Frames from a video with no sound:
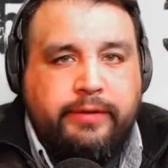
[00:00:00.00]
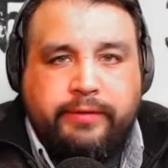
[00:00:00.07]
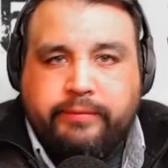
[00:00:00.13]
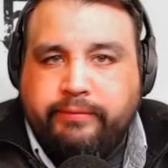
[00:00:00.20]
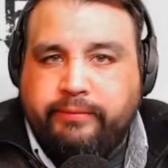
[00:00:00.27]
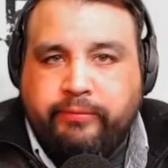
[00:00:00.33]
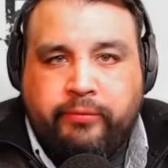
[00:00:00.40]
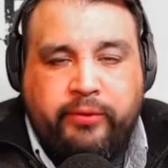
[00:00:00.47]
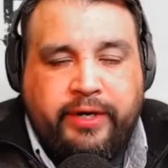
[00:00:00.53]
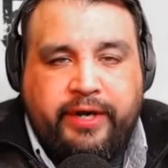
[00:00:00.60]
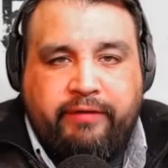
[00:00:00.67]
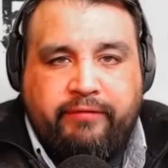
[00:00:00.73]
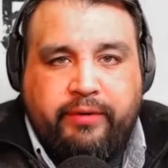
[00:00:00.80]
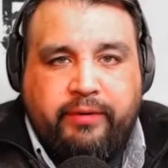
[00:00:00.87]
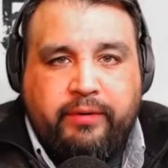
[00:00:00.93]

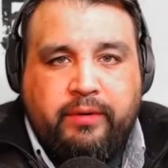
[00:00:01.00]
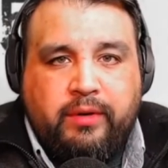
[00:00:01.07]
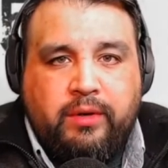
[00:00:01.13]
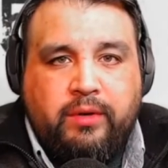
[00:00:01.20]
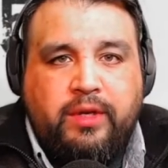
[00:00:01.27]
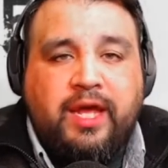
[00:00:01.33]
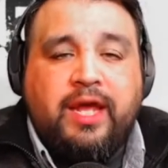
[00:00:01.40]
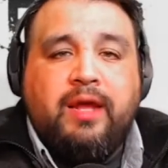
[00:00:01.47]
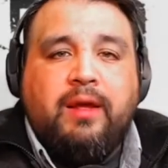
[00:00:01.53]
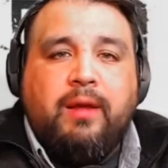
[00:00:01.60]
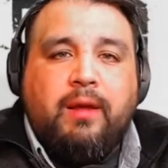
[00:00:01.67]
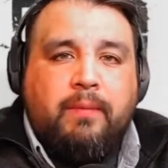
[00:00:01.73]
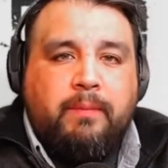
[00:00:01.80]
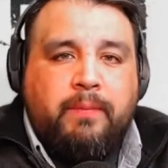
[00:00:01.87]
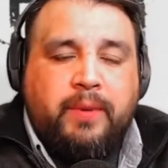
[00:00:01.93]
whatever. Okay?
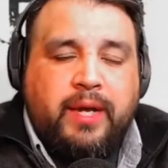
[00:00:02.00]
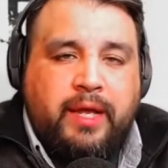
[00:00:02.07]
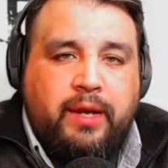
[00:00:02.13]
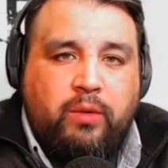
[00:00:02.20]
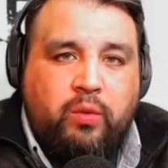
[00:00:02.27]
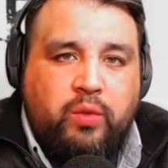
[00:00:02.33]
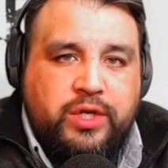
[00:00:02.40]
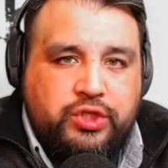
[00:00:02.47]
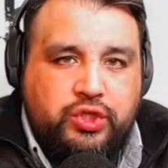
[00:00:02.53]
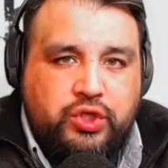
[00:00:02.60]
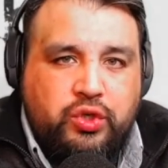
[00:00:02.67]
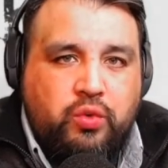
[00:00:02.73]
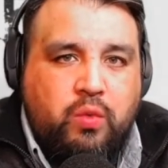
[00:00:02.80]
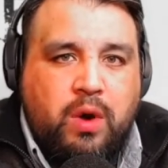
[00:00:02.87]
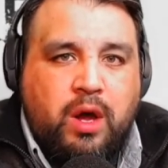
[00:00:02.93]
But what
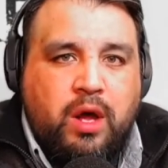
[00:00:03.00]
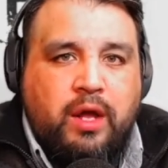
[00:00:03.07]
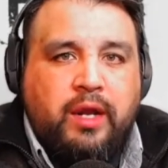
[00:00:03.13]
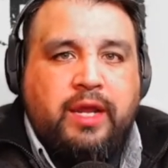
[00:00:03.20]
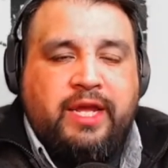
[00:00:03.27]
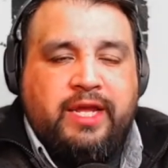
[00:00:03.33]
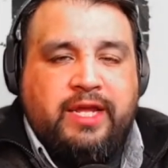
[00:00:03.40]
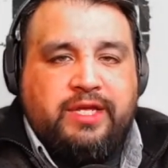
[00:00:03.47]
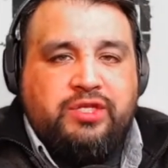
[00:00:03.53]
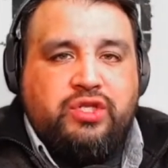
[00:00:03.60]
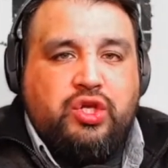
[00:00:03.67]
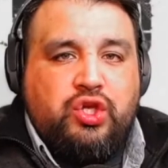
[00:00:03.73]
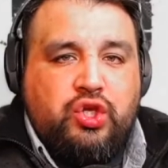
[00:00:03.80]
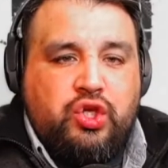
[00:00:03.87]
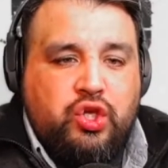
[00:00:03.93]
you want is
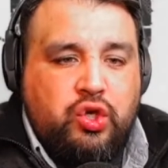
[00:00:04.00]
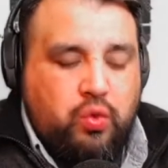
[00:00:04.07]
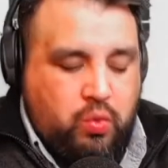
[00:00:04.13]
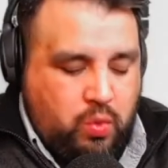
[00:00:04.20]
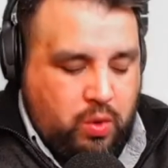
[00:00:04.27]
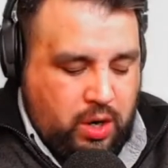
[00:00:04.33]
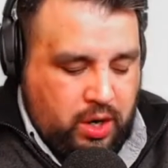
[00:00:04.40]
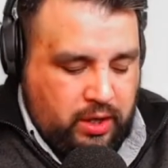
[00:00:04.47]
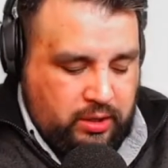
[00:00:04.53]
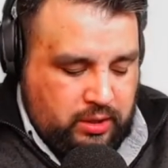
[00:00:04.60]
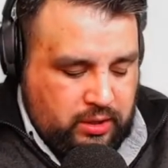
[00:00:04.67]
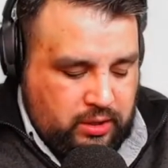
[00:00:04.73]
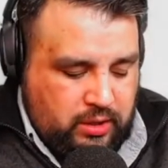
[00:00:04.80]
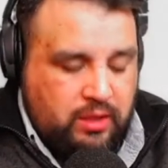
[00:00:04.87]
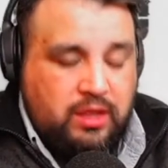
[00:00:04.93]

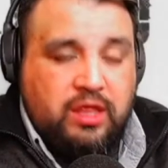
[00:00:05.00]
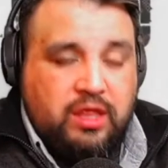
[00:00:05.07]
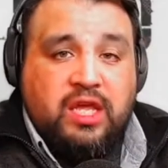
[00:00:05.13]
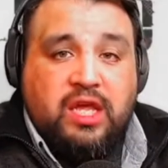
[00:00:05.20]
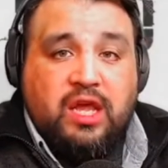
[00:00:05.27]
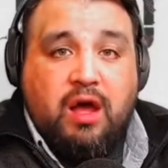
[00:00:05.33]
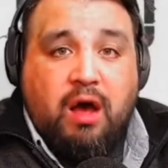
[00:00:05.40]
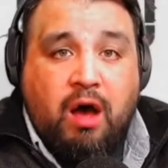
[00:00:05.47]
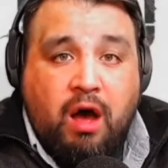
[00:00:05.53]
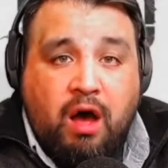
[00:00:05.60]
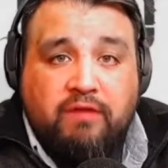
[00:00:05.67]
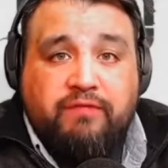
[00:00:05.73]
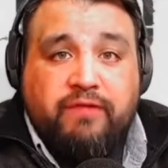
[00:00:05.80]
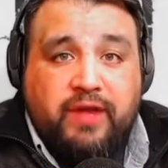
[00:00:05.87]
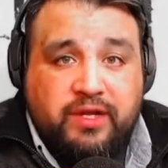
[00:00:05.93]
the
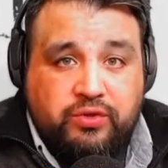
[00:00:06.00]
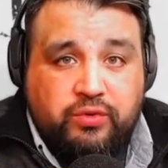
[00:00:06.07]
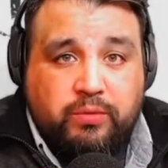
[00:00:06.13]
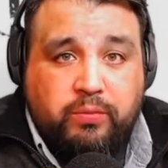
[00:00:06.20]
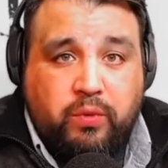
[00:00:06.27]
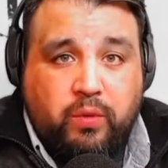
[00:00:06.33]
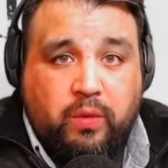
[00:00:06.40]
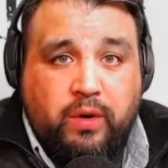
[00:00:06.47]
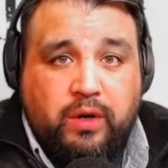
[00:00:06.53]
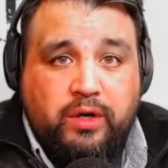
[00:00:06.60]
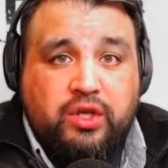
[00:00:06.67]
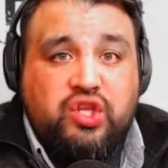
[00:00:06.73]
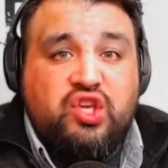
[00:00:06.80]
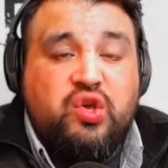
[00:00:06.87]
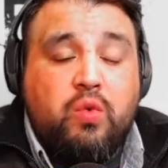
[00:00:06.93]
offense report.
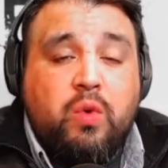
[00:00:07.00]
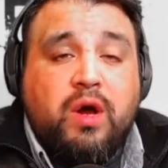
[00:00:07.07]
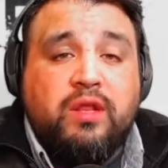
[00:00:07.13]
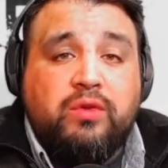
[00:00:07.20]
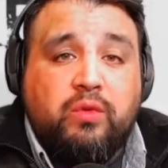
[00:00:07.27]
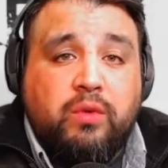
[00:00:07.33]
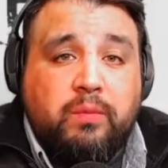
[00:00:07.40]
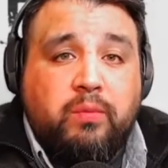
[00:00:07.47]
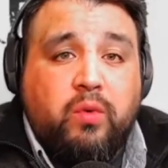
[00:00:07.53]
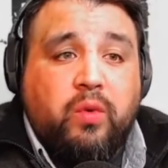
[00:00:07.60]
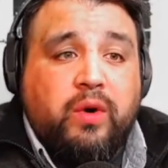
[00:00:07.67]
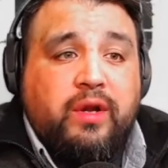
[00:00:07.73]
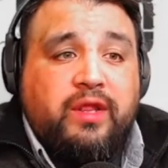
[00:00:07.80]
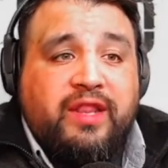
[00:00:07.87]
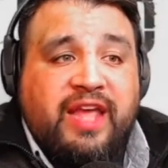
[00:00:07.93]
You want the
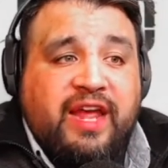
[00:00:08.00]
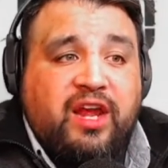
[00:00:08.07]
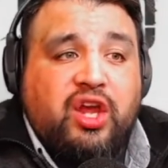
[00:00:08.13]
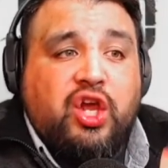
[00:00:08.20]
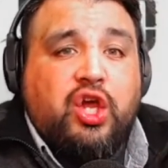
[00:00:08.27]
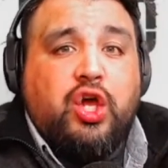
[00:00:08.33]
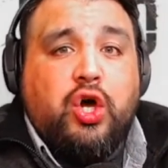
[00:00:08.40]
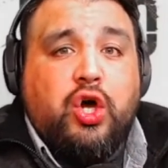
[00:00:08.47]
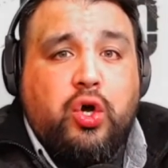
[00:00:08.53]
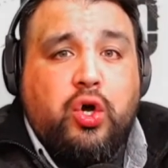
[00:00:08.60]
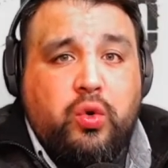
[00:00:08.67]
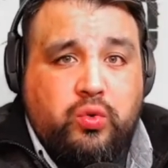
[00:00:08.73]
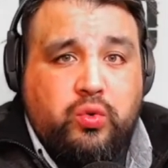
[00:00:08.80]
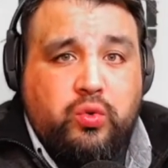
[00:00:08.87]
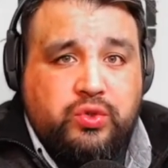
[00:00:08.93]
report that
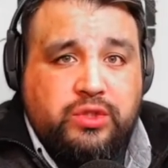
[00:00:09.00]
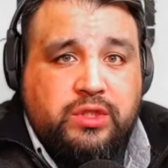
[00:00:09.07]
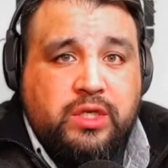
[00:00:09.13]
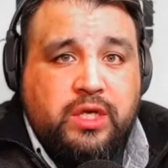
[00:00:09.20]
goes